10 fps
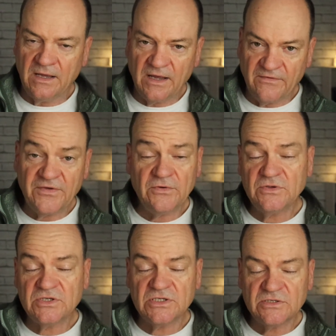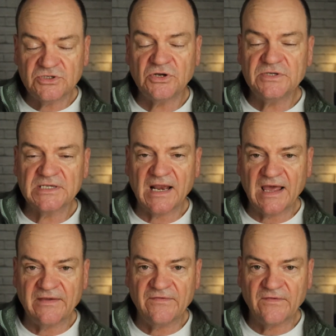a few truths of
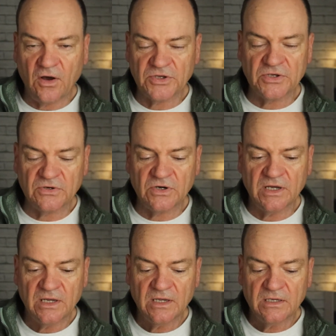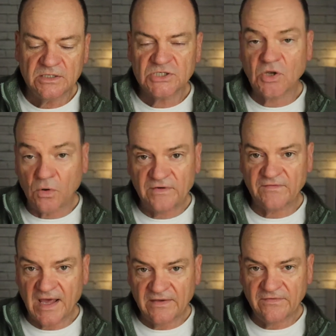life on your Stone of
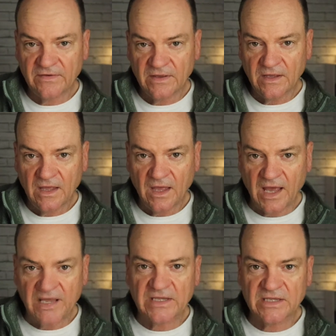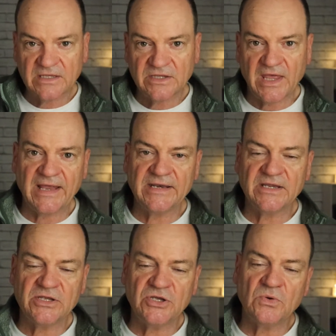Life, and
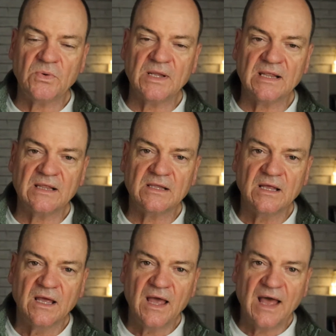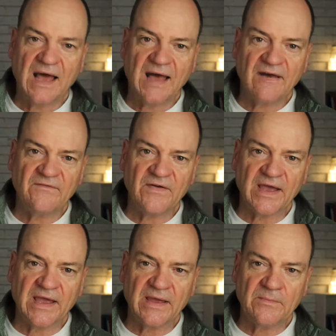then you will have
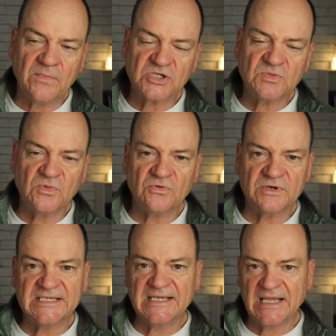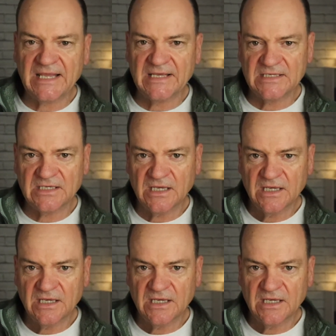a much more resilient